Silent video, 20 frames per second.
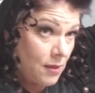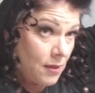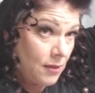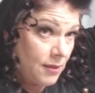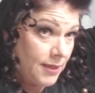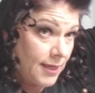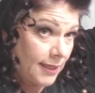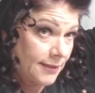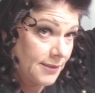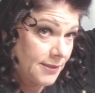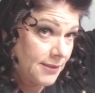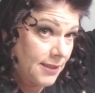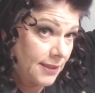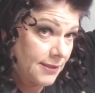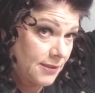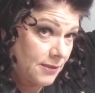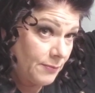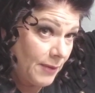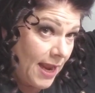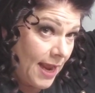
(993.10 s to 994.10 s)
Yes,
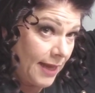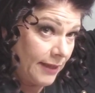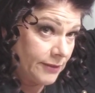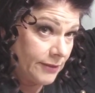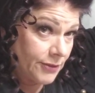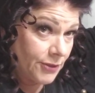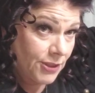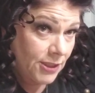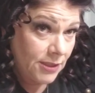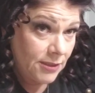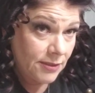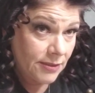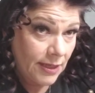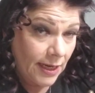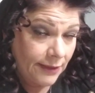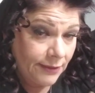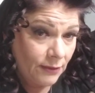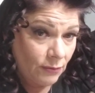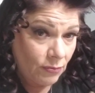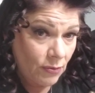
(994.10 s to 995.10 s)
that's my allergies,
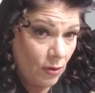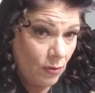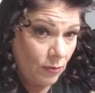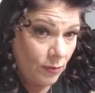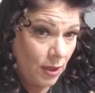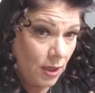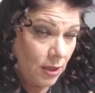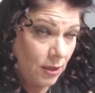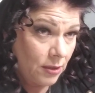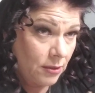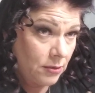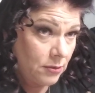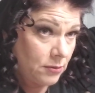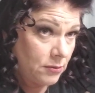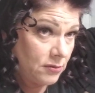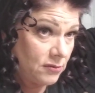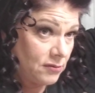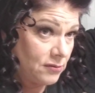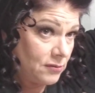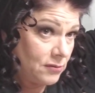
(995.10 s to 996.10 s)
not the Rona.
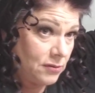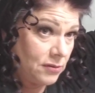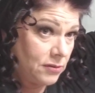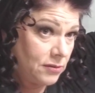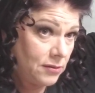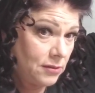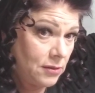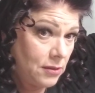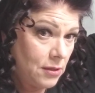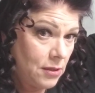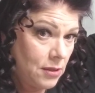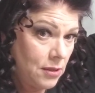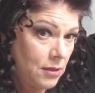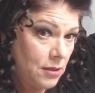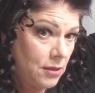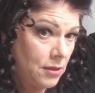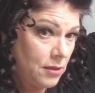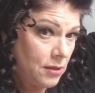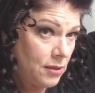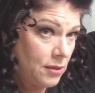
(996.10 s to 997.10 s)
Ugh.
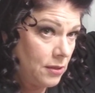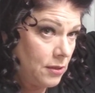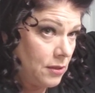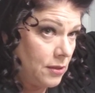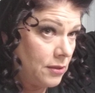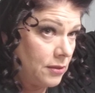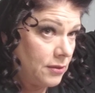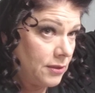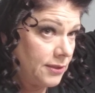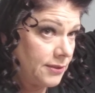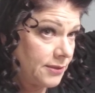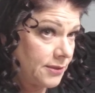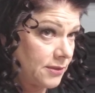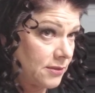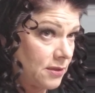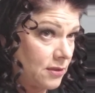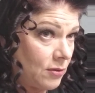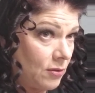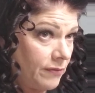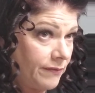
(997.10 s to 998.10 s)
This
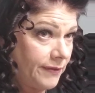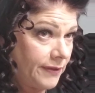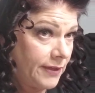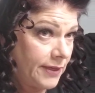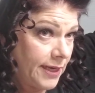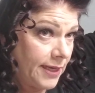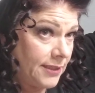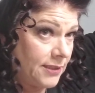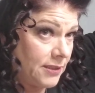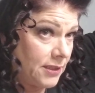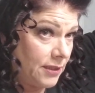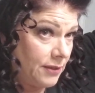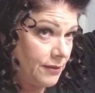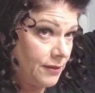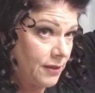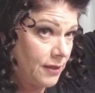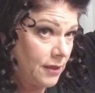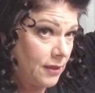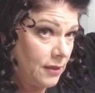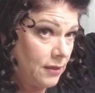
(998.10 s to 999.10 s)
COVID-19
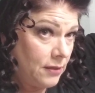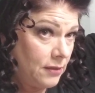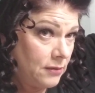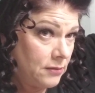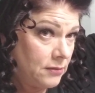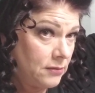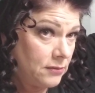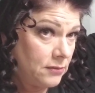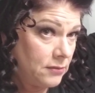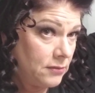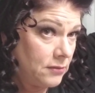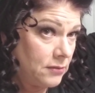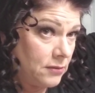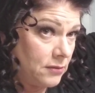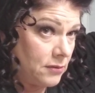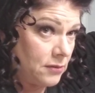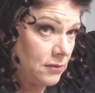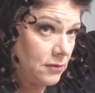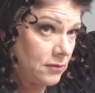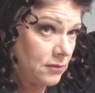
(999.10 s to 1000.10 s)
thing.
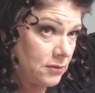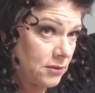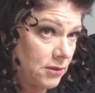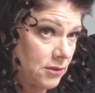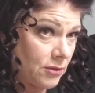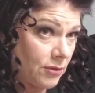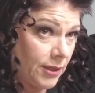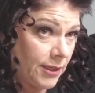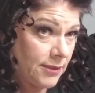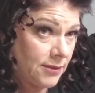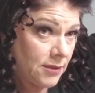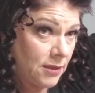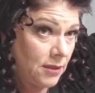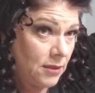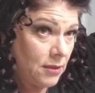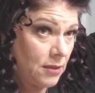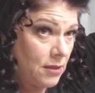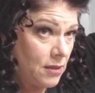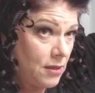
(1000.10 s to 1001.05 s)
It's crazy.